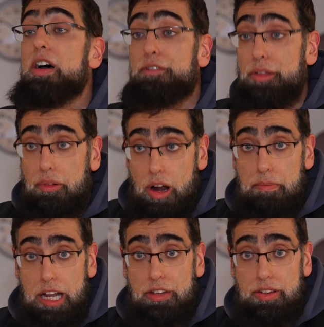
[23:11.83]
for their own
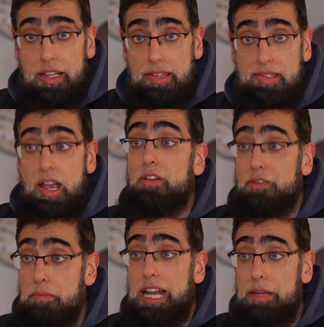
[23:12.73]
benefits
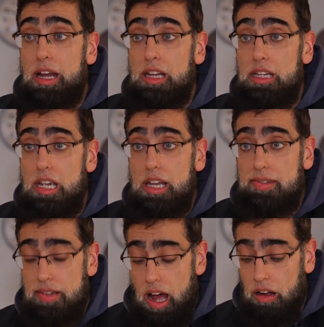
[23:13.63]
for many, many
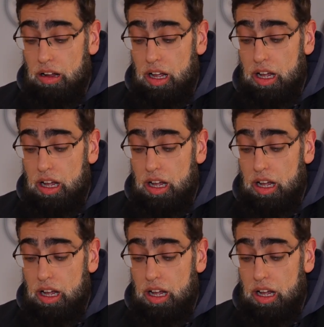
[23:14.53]
years now.